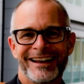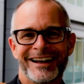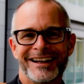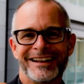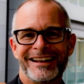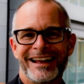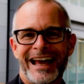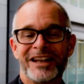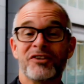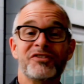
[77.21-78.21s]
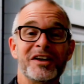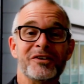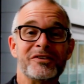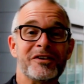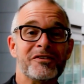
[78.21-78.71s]
Uh, and the
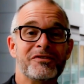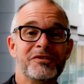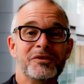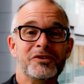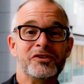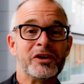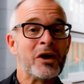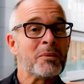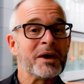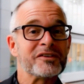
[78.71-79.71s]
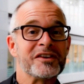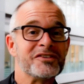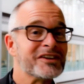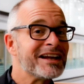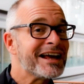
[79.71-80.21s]
fields of genomics
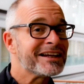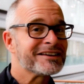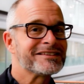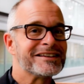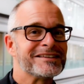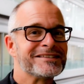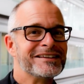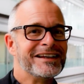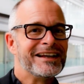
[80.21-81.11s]
and genetics is